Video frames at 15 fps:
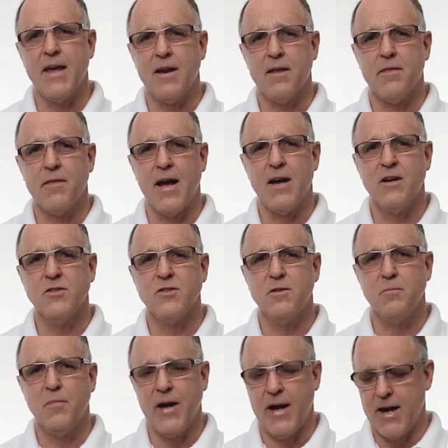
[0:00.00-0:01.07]
and
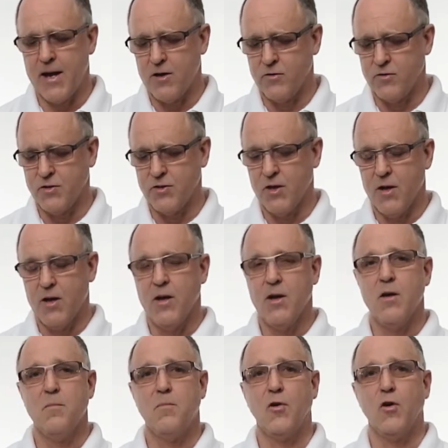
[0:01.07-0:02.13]
1,000 pounds
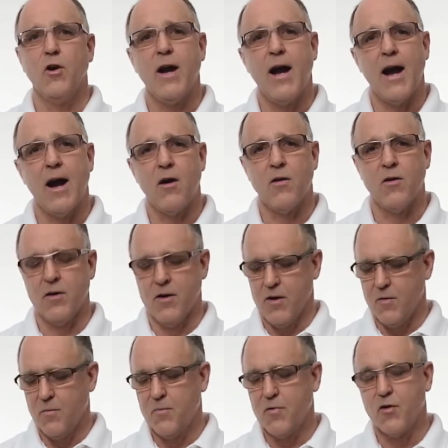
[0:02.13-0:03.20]
per hour
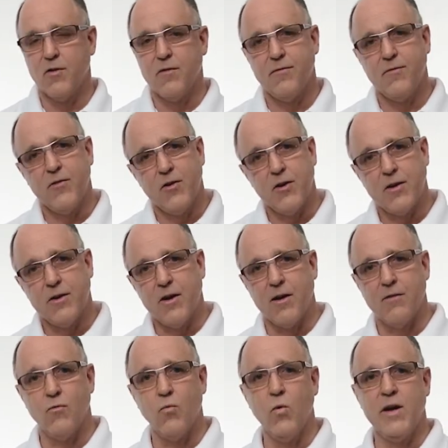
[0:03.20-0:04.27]
per foot
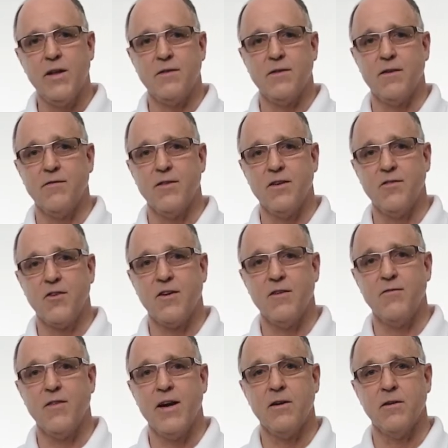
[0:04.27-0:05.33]
of width of this
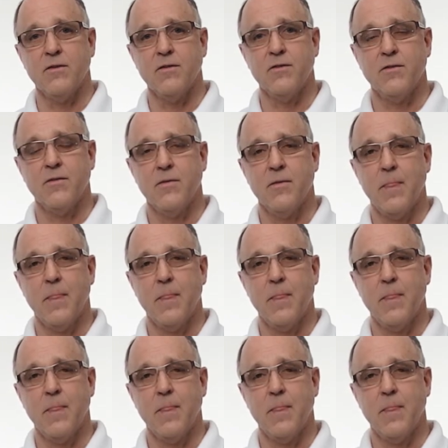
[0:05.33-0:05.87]
conveyors.